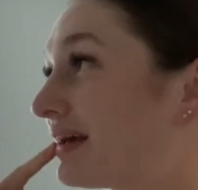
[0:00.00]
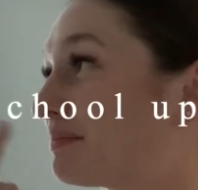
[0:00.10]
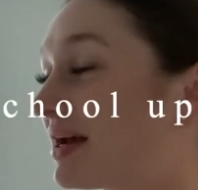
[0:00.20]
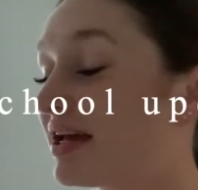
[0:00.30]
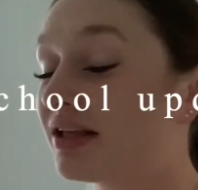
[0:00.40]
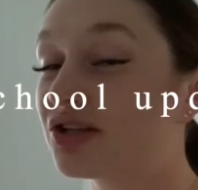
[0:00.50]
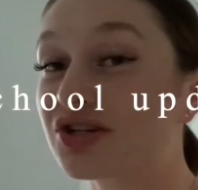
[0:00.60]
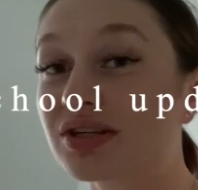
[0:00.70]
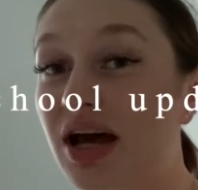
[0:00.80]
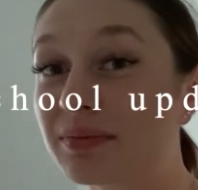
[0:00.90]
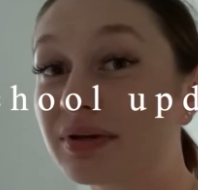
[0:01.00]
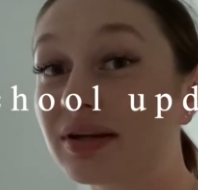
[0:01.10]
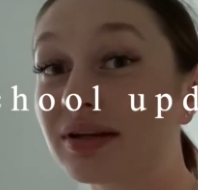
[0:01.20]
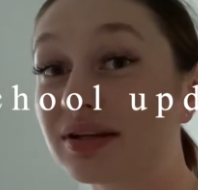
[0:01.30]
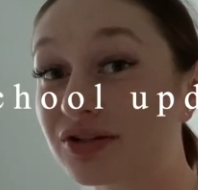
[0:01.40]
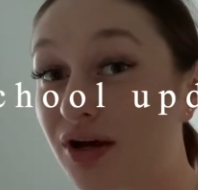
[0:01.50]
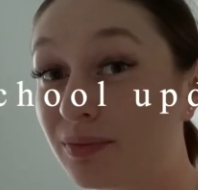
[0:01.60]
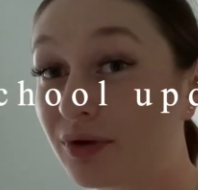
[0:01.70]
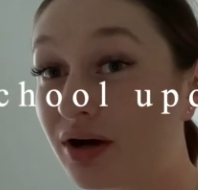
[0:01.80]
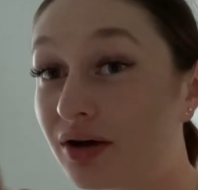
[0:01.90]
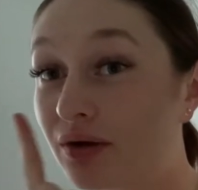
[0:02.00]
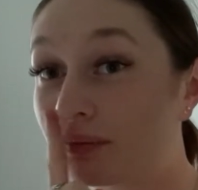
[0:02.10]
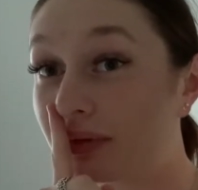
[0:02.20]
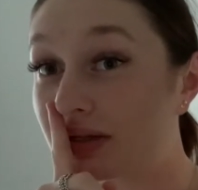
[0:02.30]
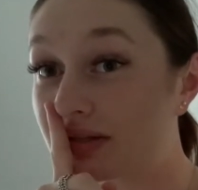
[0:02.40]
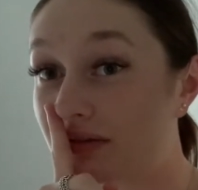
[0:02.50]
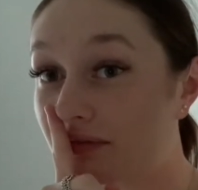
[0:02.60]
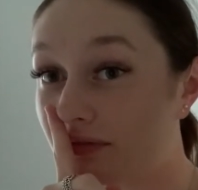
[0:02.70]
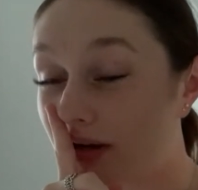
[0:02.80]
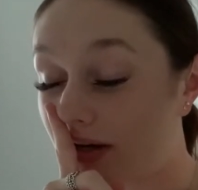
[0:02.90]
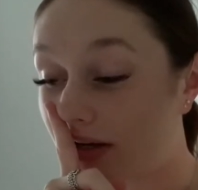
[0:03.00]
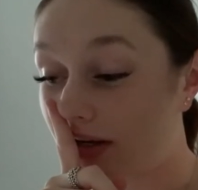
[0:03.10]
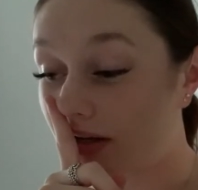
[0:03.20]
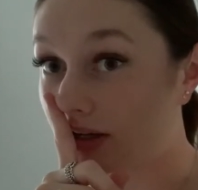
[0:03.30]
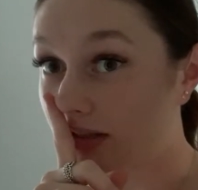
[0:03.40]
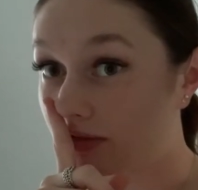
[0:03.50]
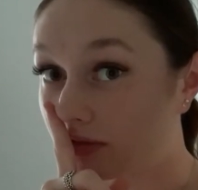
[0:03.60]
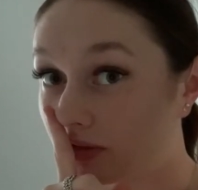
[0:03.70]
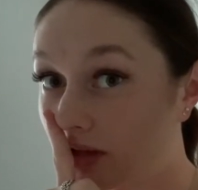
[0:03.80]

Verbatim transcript: yeah, my English assignment in term one was very stressful.